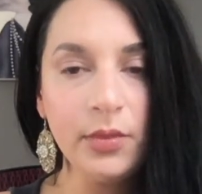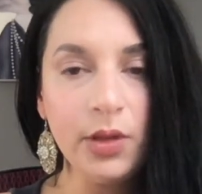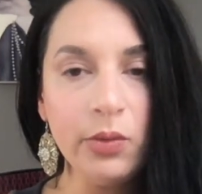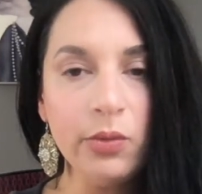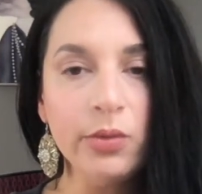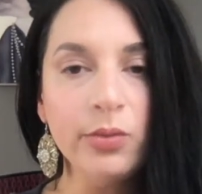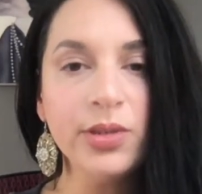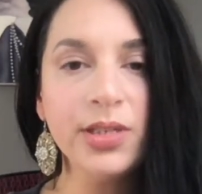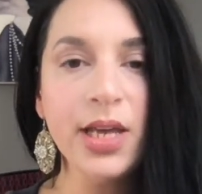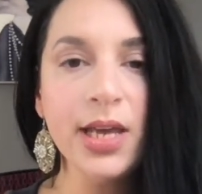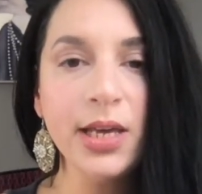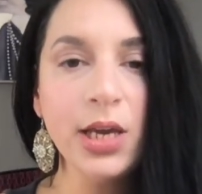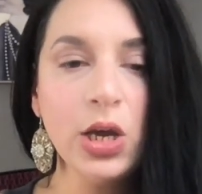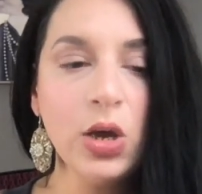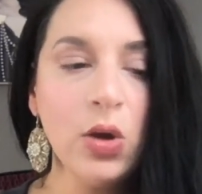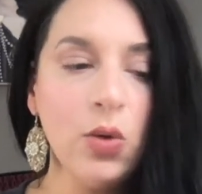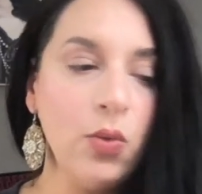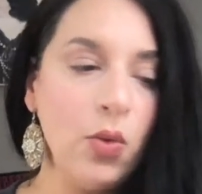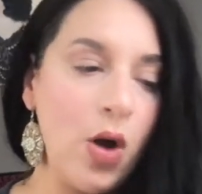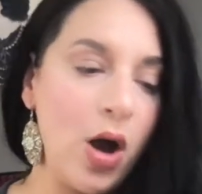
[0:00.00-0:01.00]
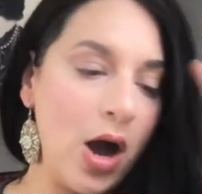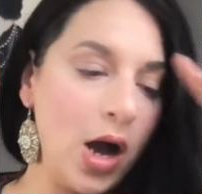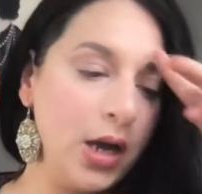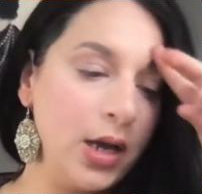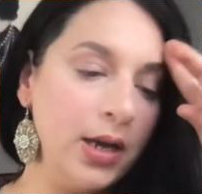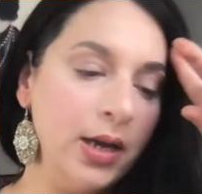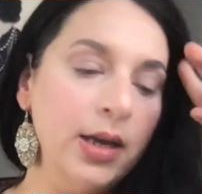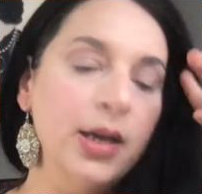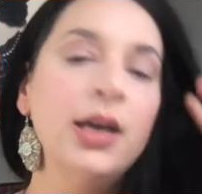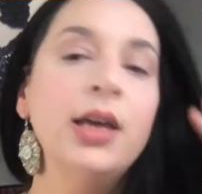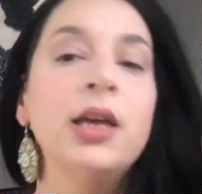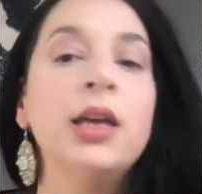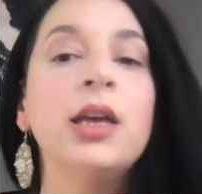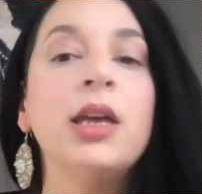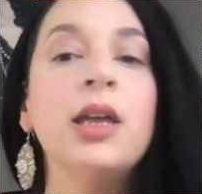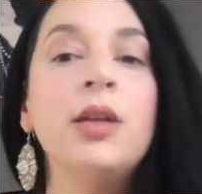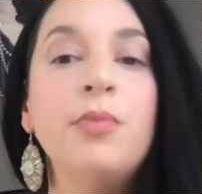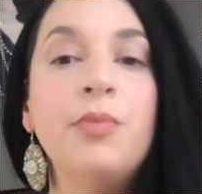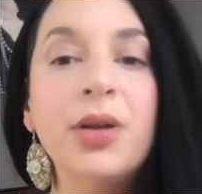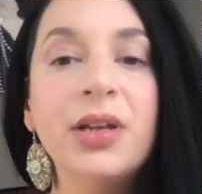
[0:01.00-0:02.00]
We were taking a walk
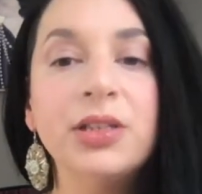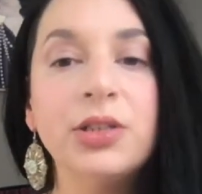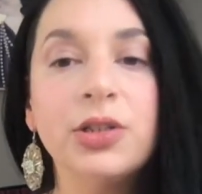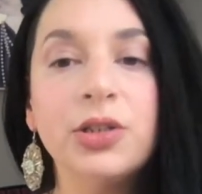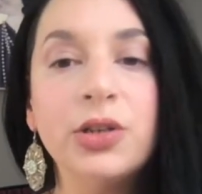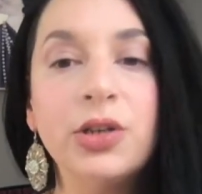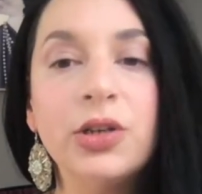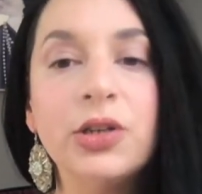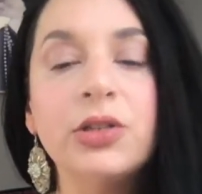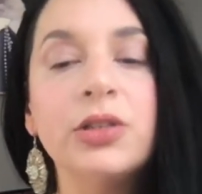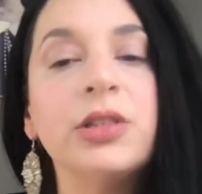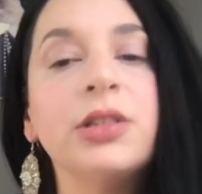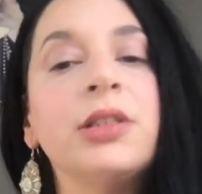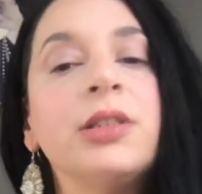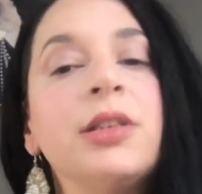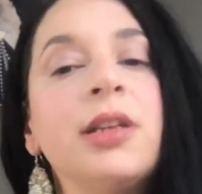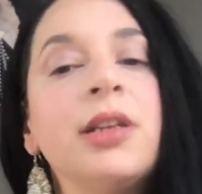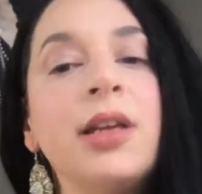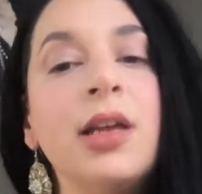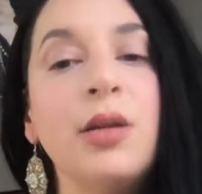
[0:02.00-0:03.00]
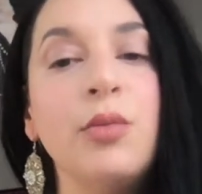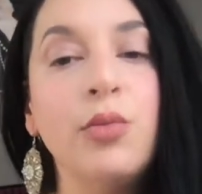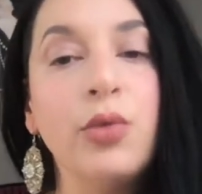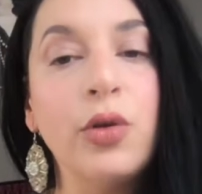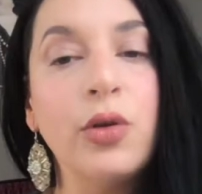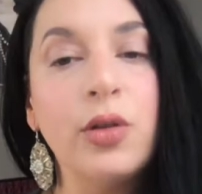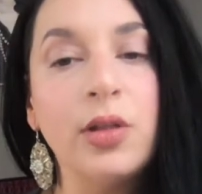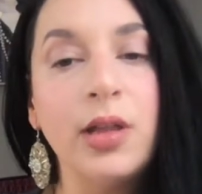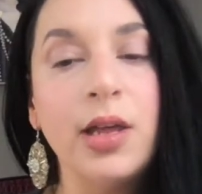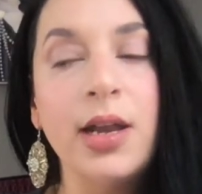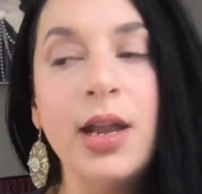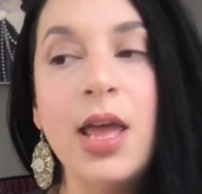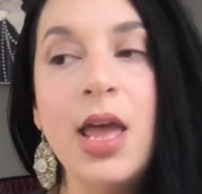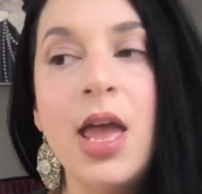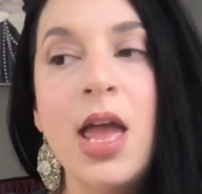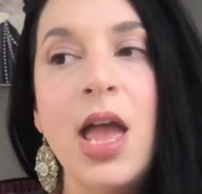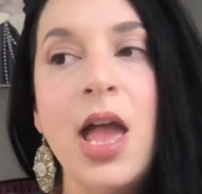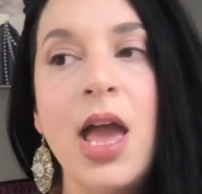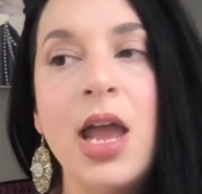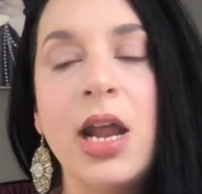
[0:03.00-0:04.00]
in Bensonhurst in Brooklyn,
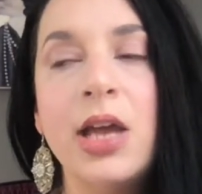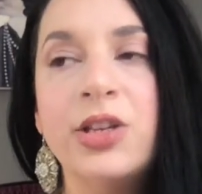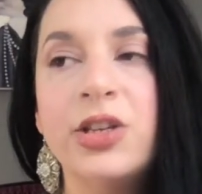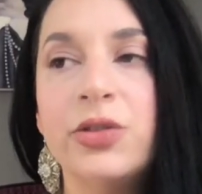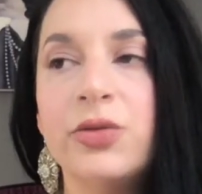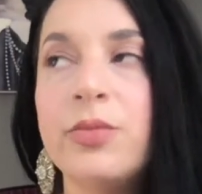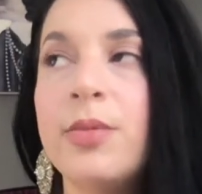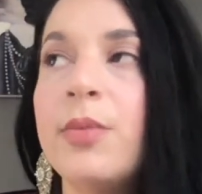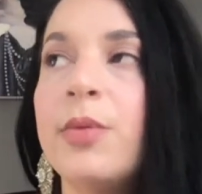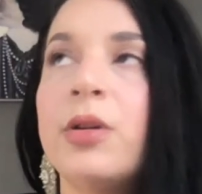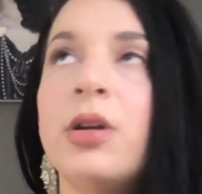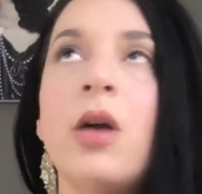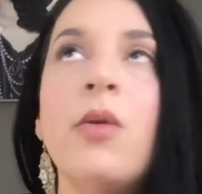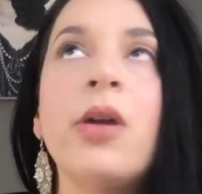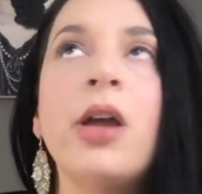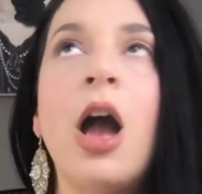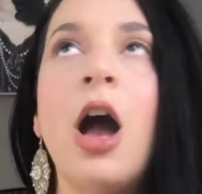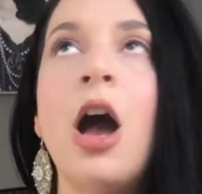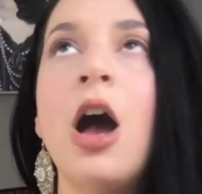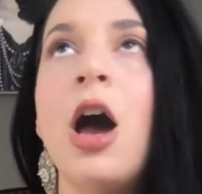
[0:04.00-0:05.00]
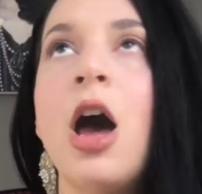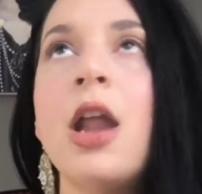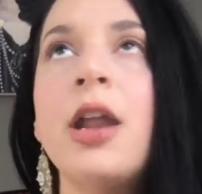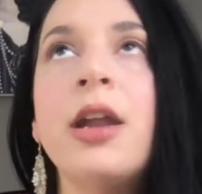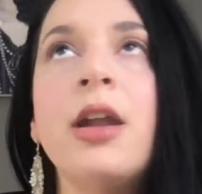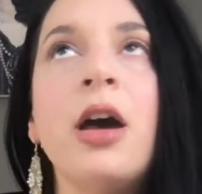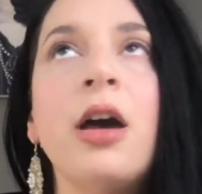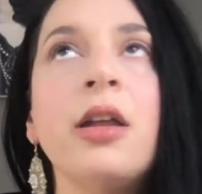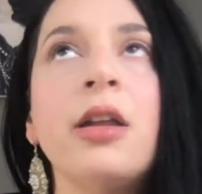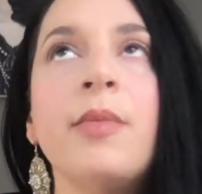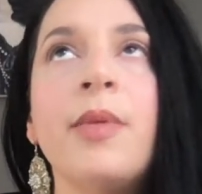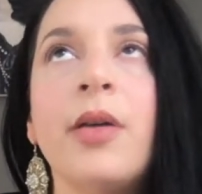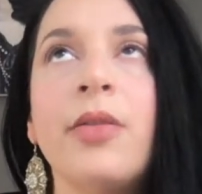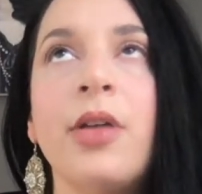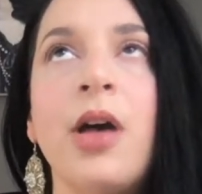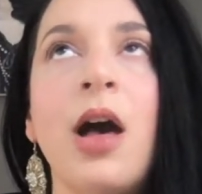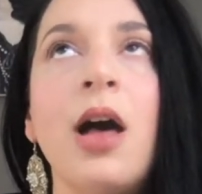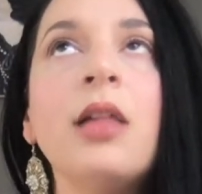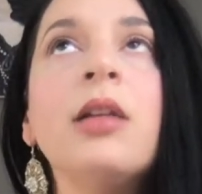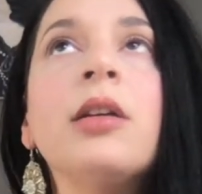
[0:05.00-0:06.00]
and I just remember going on and on about the
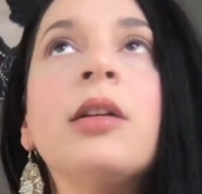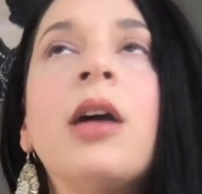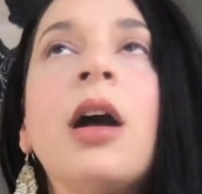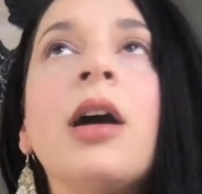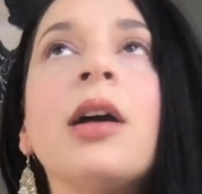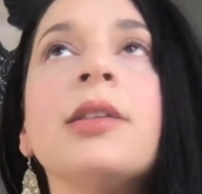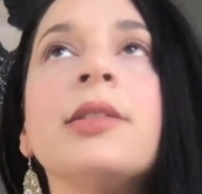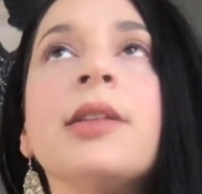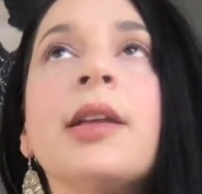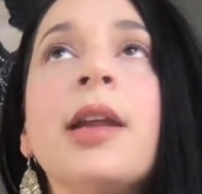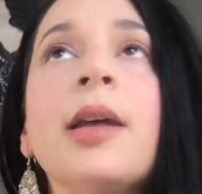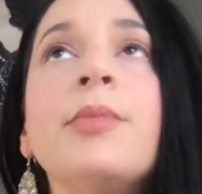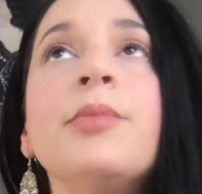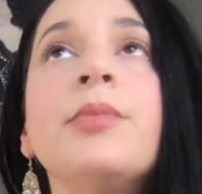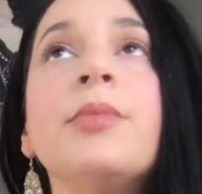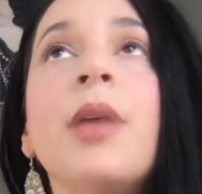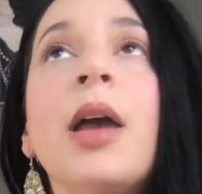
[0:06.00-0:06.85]
Holocaust. And